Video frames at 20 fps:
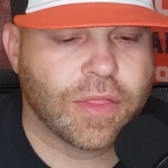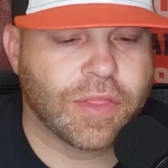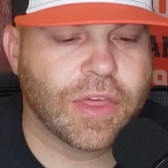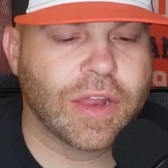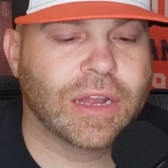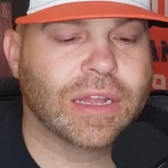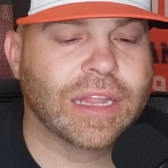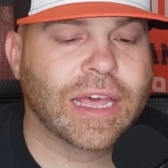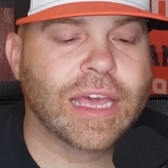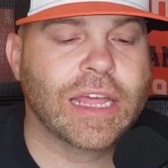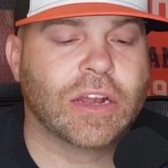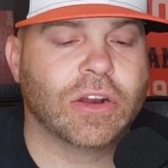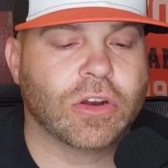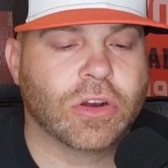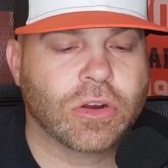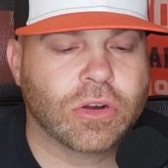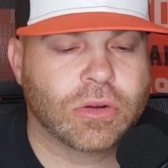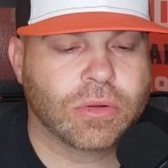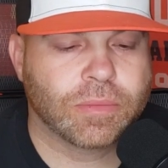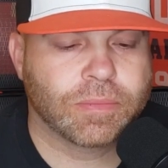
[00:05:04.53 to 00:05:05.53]
Then
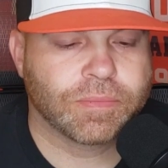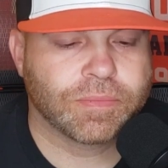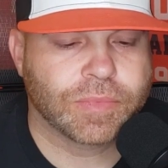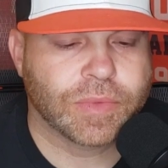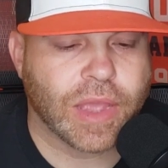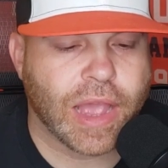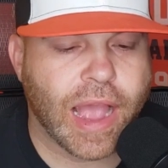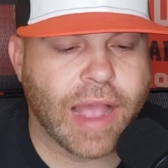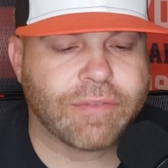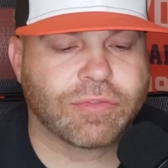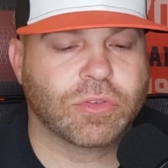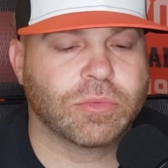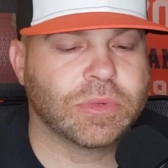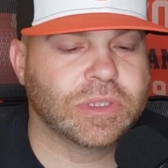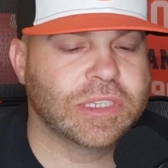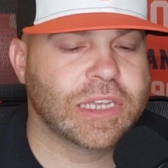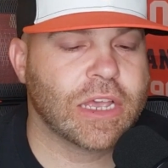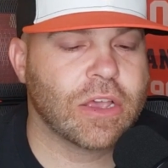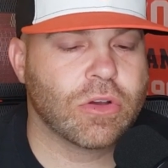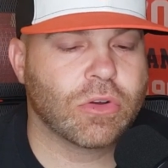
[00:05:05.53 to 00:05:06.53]
later, after
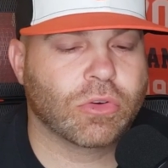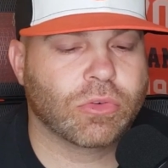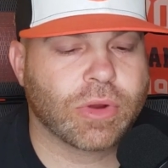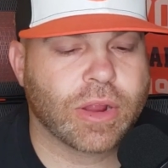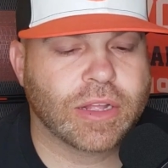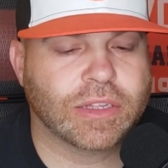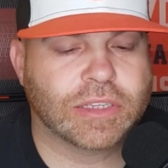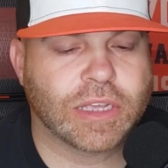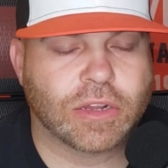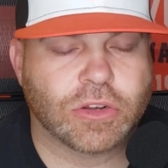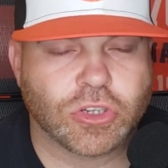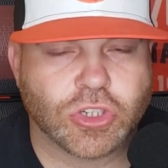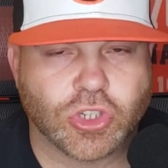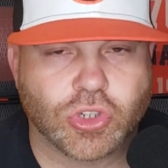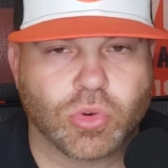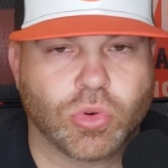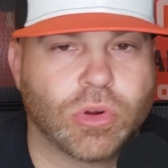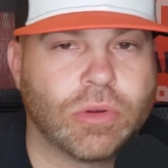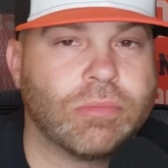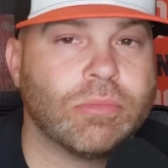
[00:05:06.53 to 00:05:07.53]
Mateo grounds out to
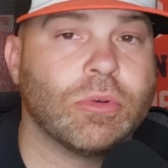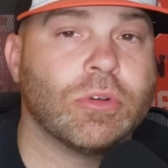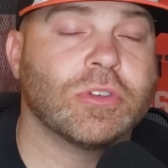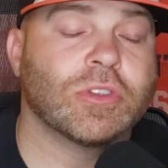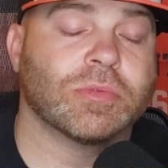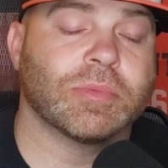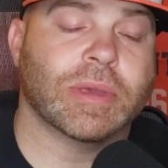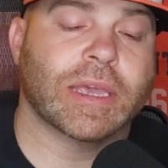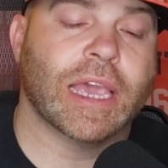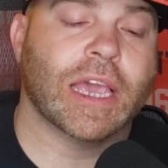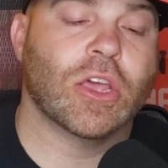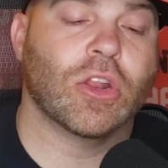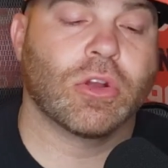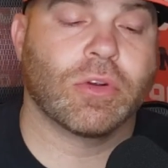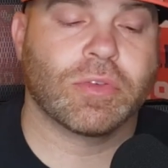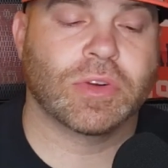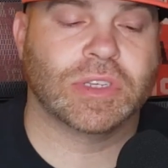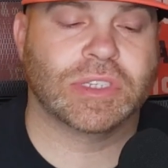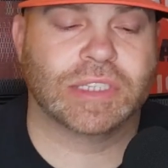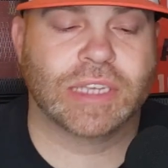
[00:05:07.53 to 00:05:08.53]
short and moves McCann
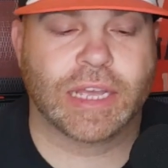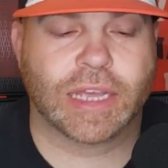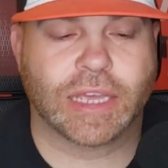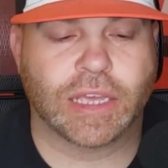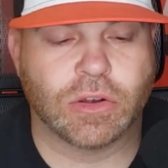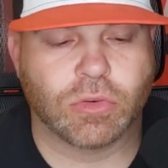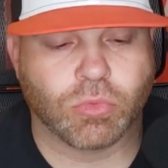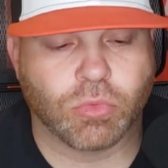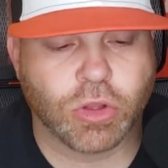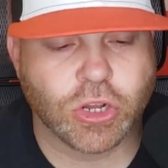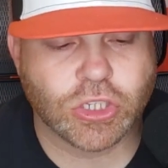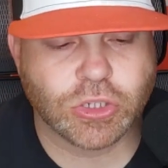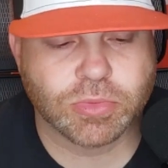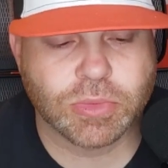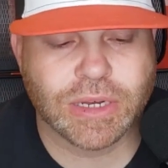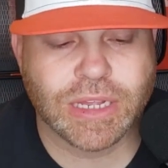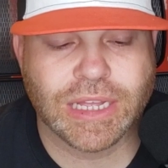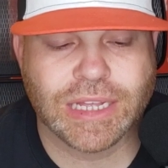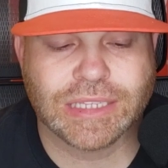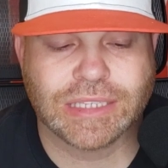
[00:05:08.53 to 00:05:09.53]
over to second,
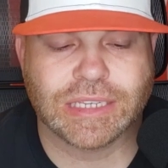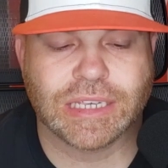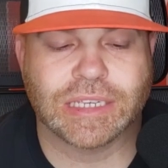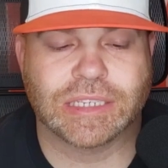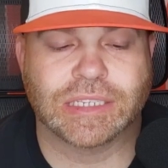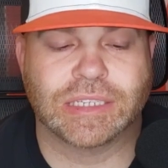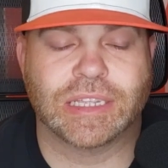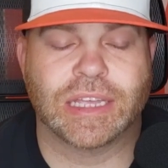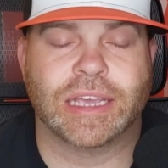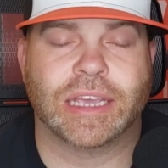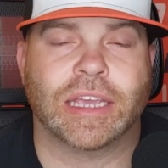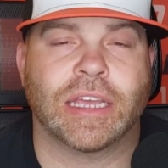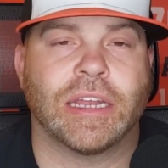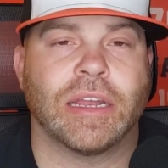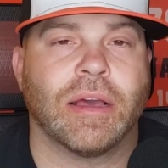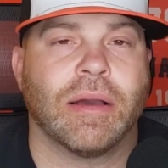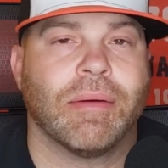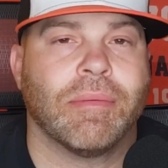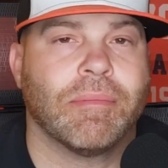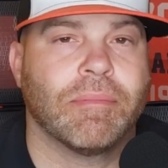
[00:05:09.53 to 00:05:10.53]
Rutschman hits a
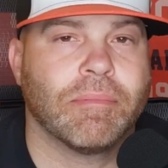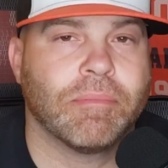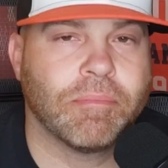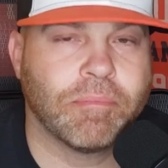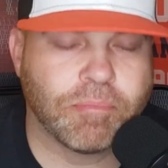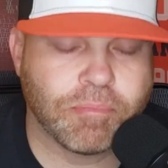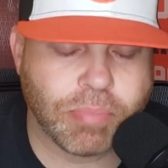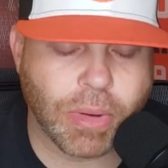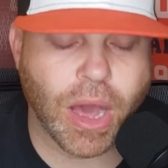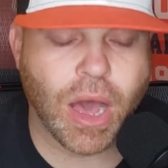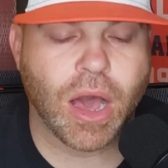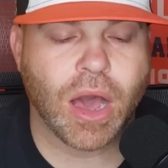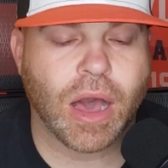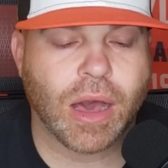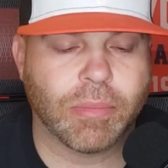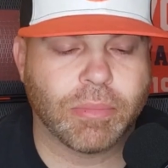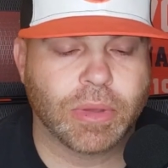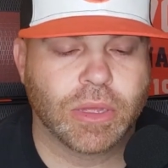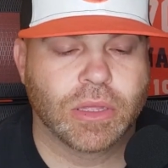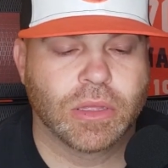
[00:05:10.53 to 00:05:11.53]
stinking
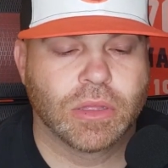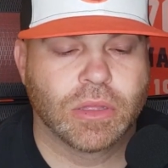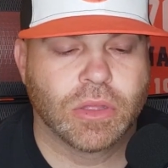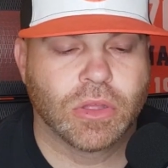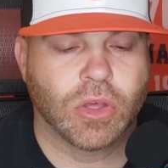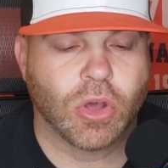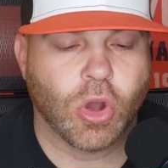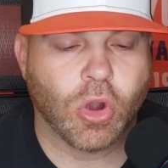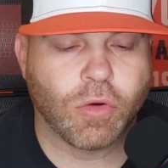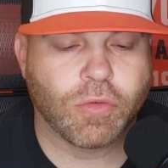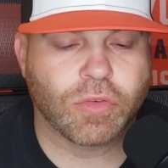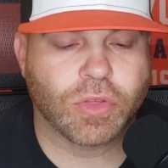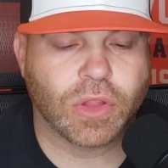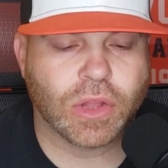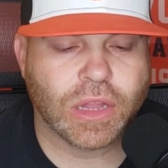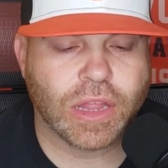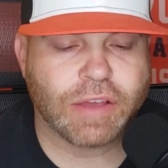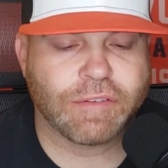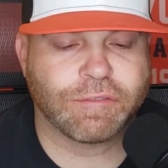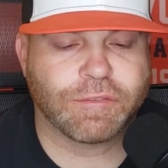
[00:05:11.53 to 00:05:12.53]
bomb over the
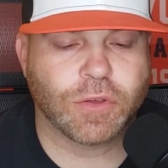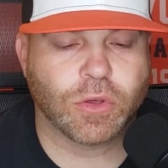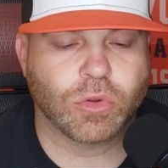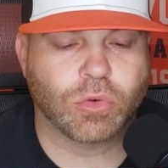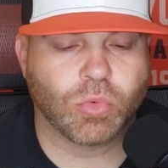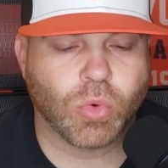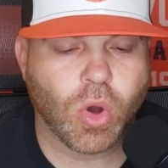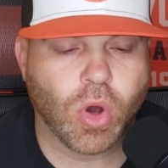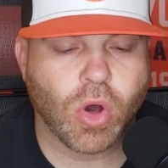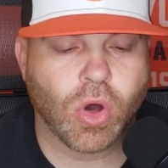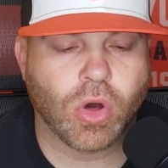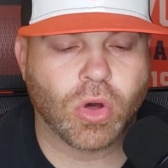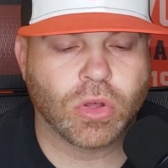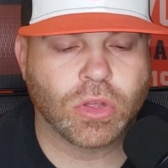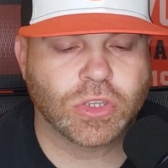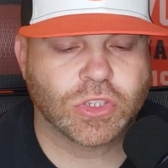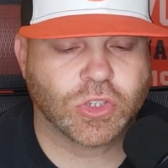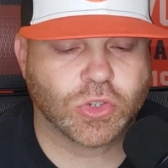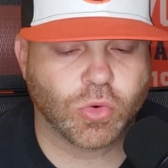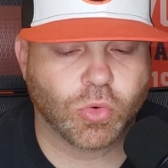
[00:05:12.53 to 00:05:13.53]
left field wall,
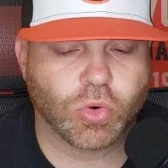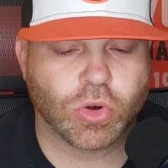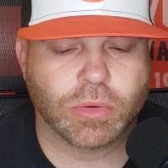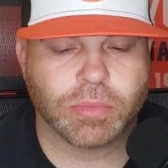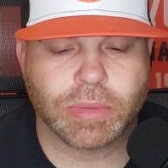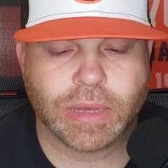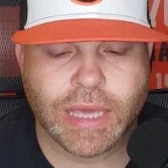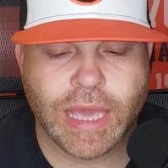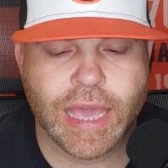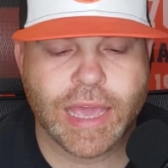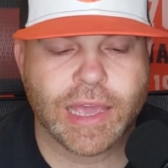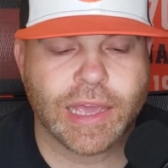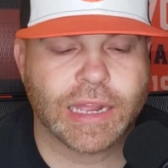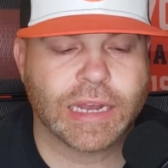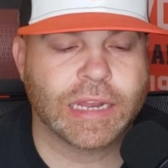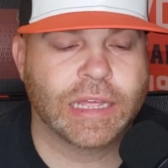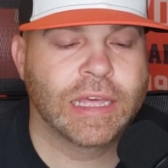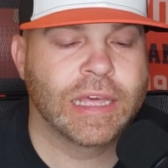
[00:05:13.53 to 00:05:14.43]
scoring McCann